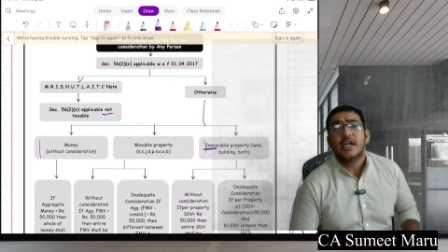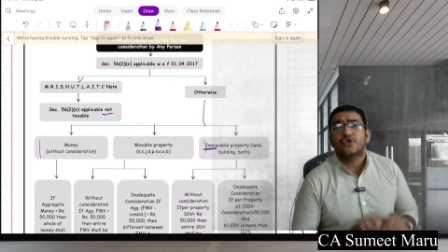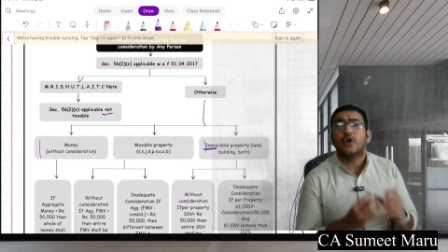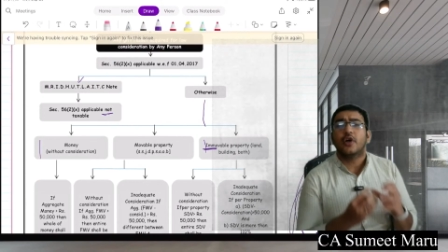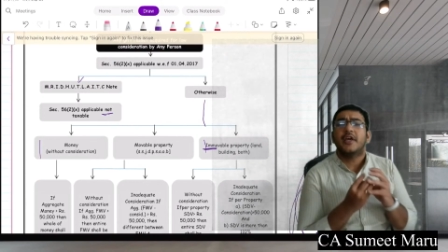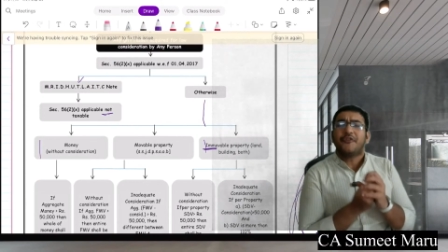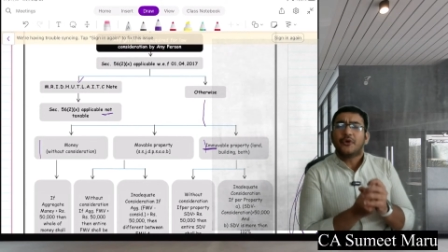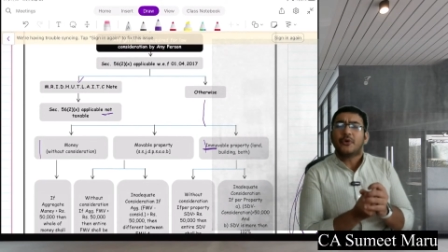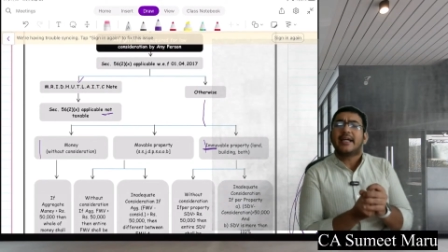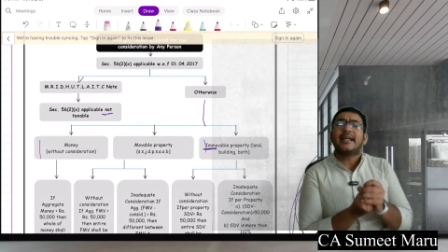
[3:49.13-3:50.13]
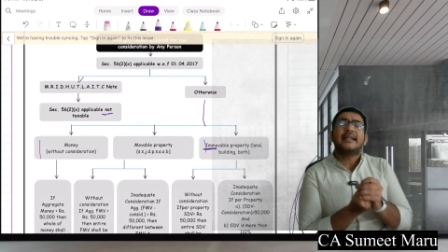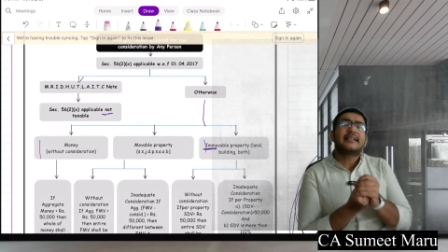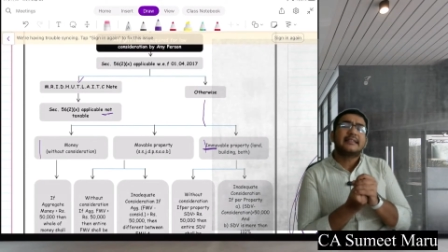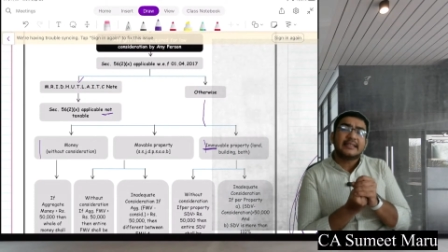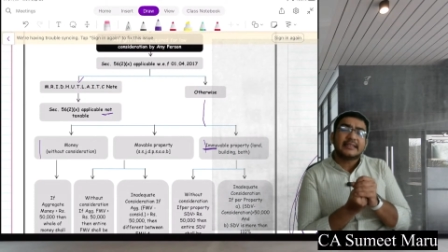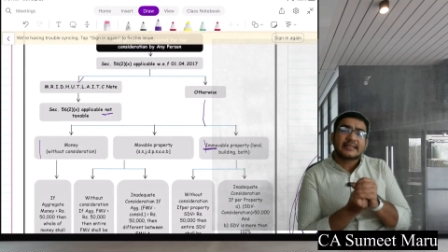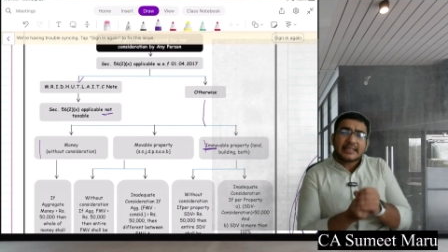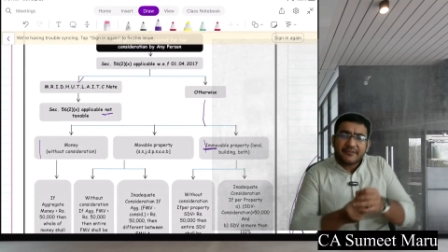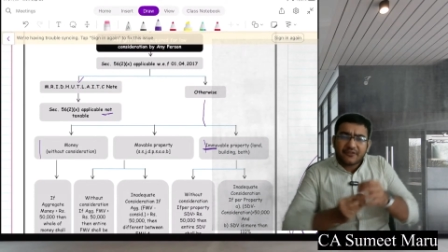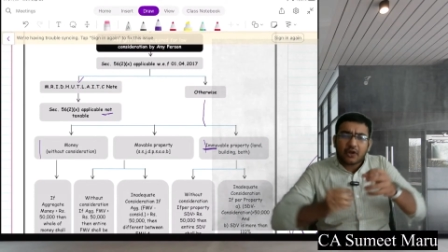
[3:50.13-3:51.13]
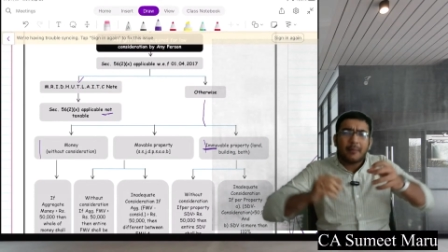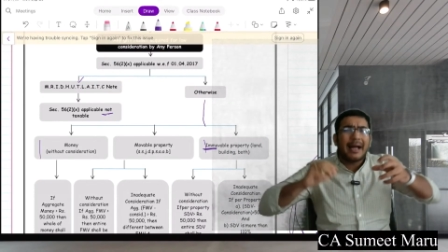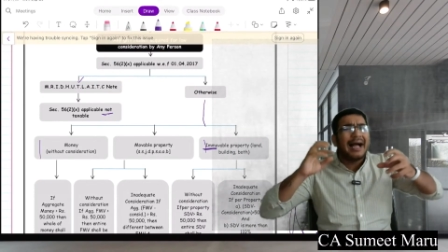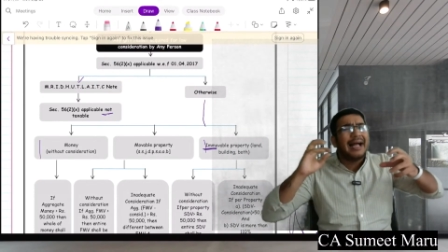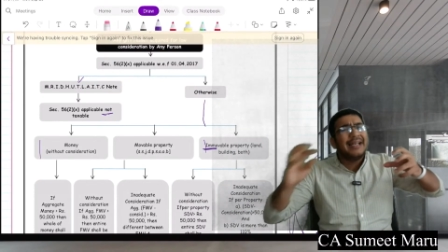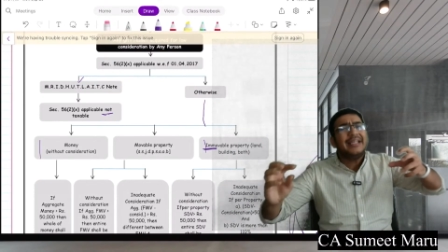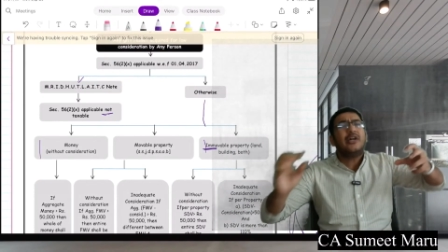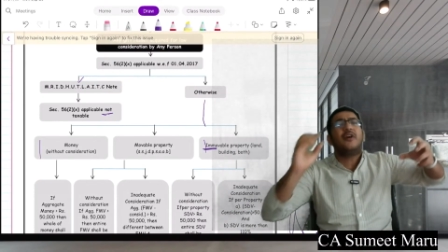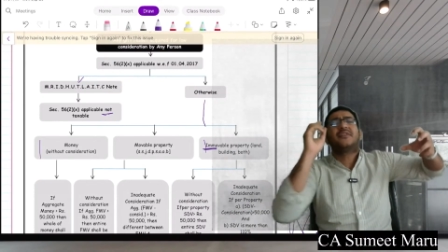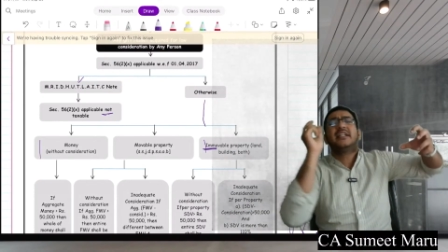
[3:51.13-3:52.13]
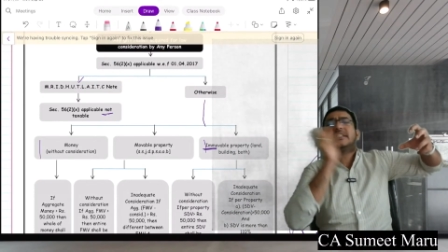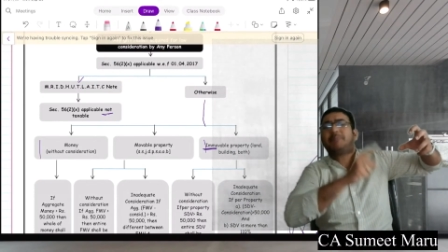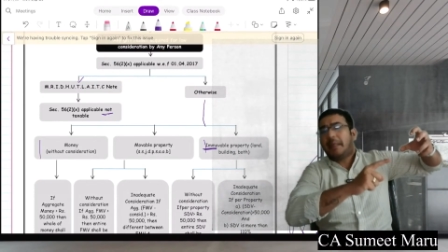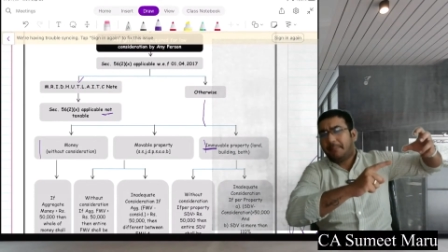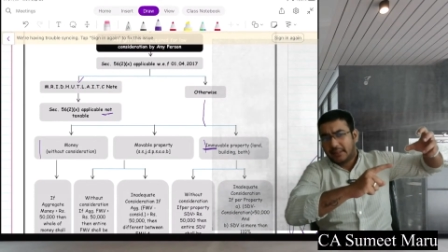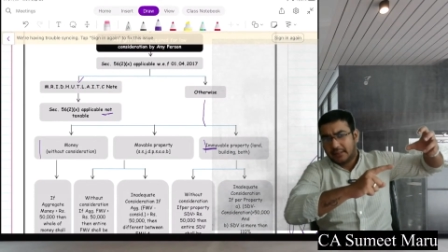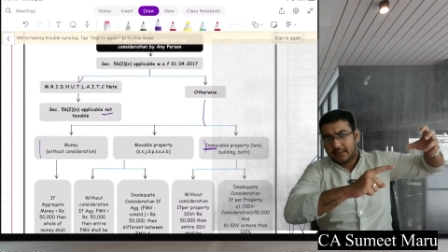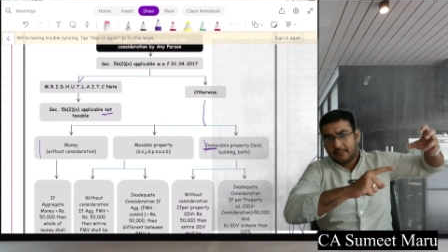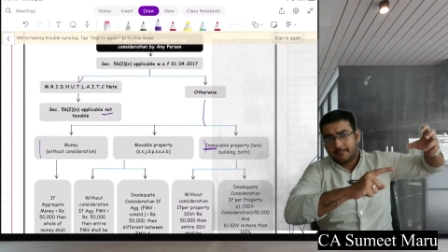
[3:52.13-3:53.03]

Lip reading: So if you get this gift from any of these people